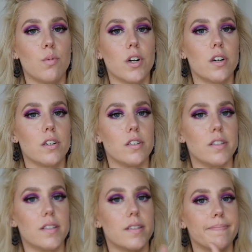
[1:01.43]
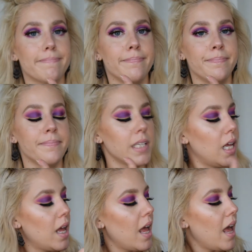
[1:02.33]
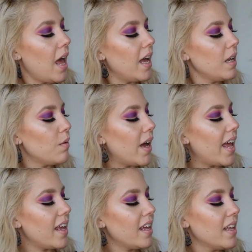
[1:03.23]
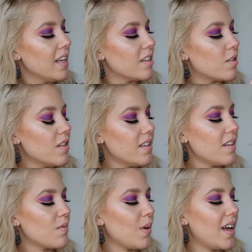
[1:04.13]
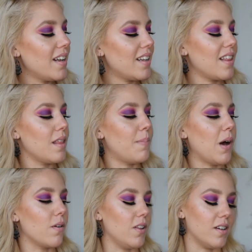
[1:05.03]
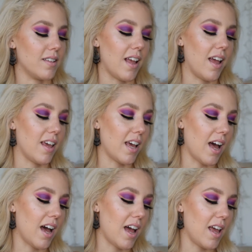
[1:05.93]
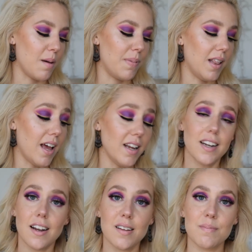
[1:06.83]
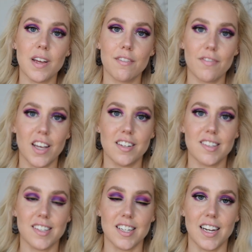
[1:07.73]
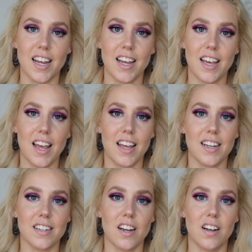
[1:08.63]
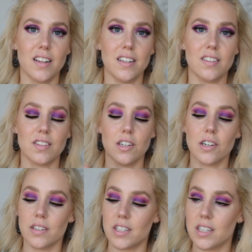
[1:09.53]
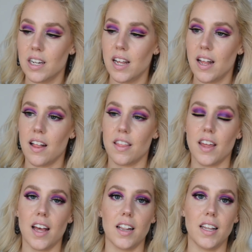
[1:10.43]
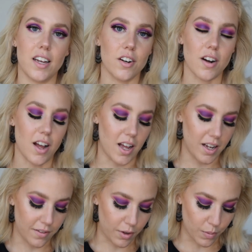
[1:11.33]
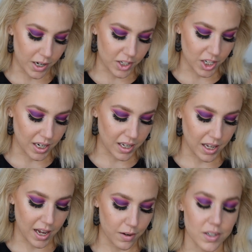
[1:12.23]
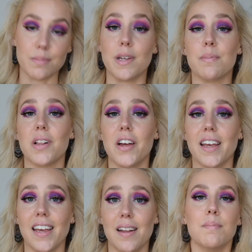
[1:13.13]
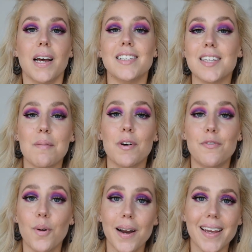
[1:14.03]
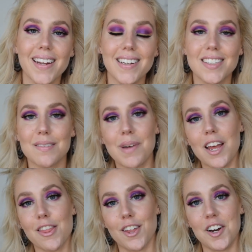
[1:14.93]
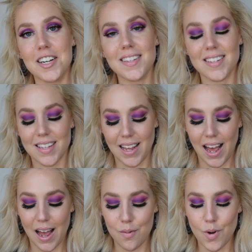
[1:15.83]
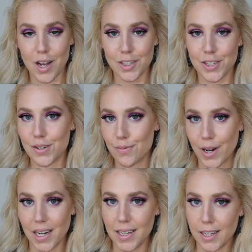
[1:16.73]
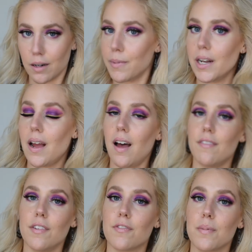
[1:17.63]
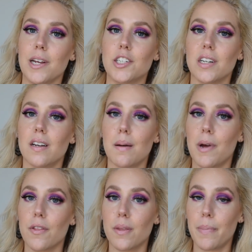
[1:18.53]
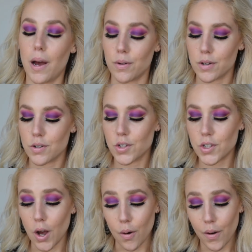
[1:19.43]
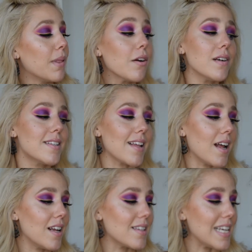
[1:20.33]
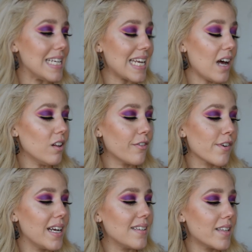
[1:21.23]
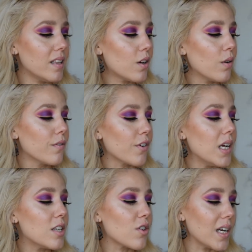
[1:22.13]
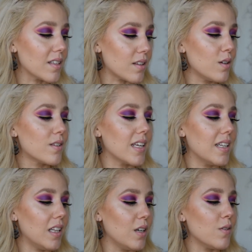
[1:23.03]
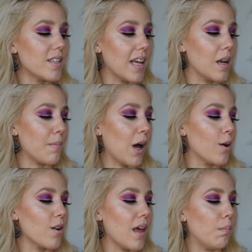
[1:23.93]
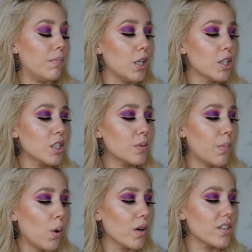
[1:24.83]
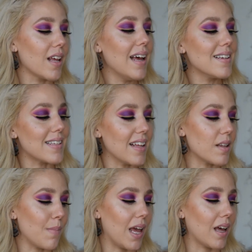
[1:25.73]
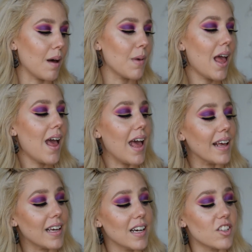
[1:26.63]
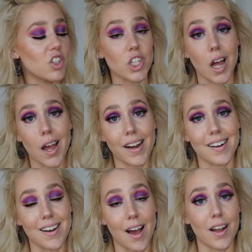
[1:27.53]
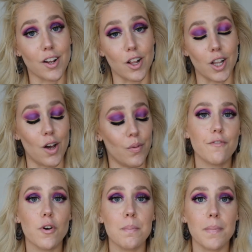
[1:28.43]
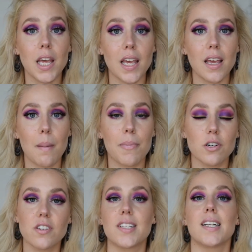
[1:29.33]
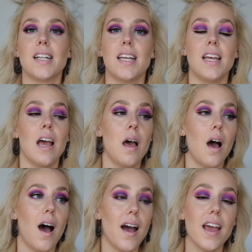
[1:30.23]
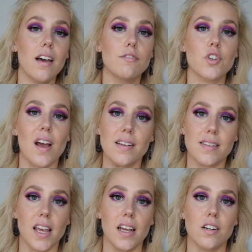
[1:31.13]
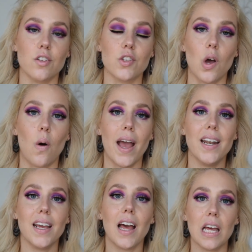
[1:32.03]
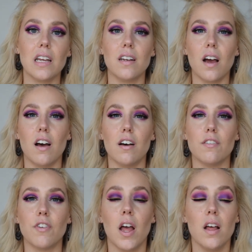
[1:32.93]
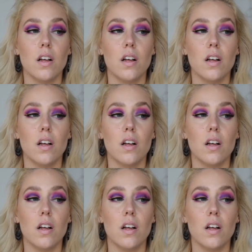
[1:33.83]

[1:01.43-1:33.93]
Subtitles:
words. Anyway, so this is what the powder looks like. I applied it on my face today, and I'll insert that later on if you want to check out me applying it. But before I get into my thoughts, I want to read a little bit of information about the powder. So, Blur and Set is a talc-free, silicone-free, translucent, loose setting powder that blurs pores, sets makeup, and cuts shine, not glow. For me, personally, I have dry skin, so any kind of